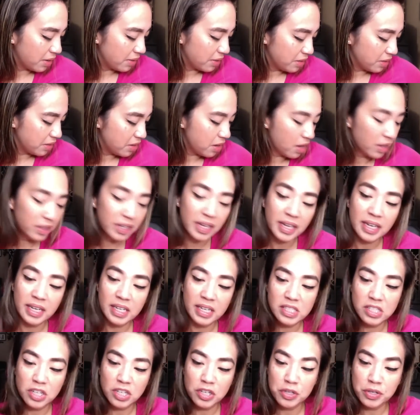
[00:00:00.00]
Y'all
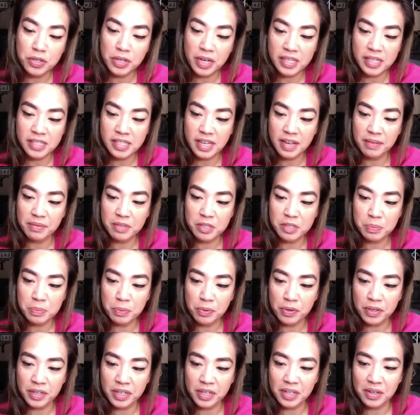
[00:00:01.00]
ladies, are you guys have this
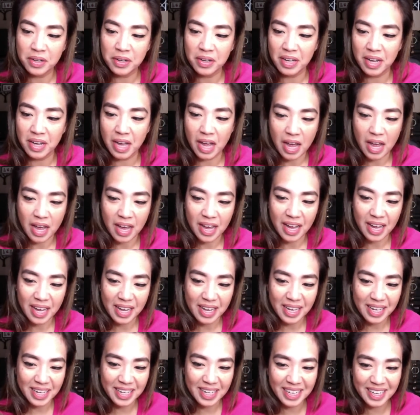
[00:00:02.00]
morning?
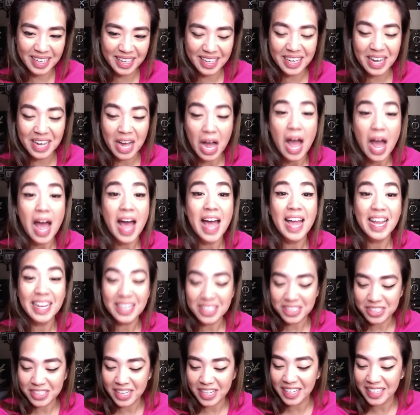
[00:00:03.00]
Hey,
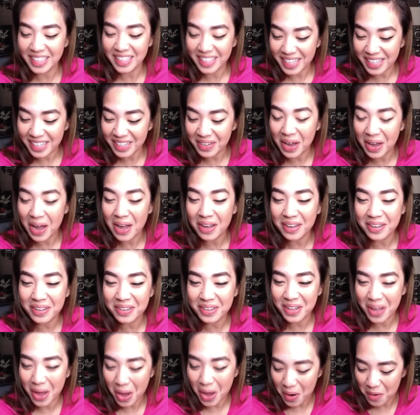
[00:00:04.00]
Shelly.
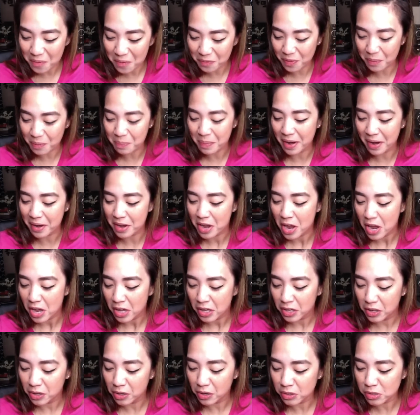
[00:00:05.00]
Hello from my
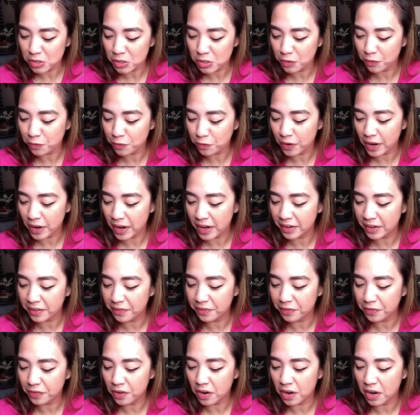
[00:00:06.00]
YouTube
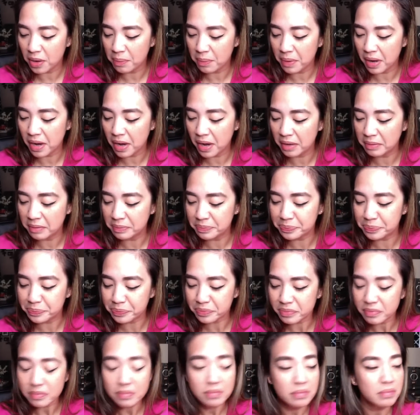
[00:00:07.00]
friend from
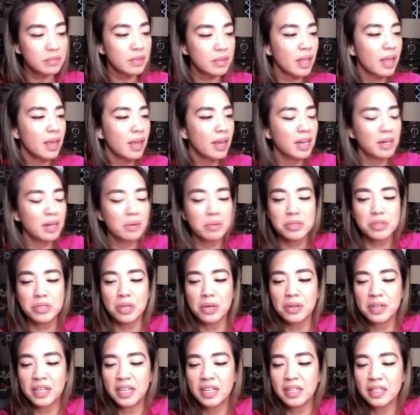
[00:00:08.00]

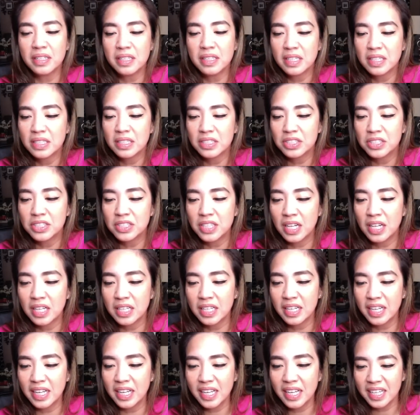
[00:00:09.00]
Arizona,
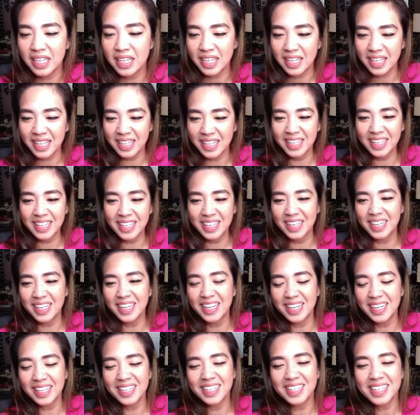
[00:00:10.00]
Shelly.
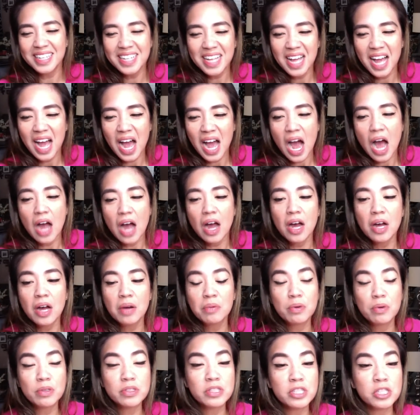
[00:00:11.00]

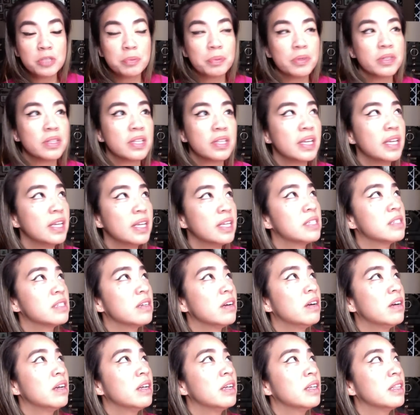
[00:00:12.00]
Rosalie's birthday is
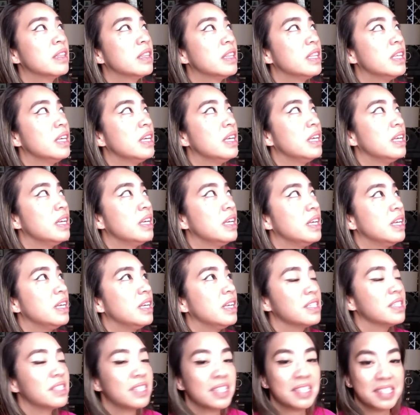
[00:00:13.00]
on
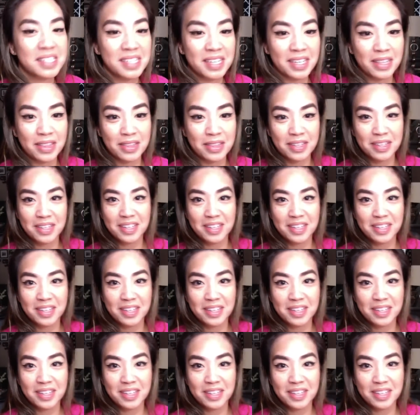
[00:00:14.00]
the 16th.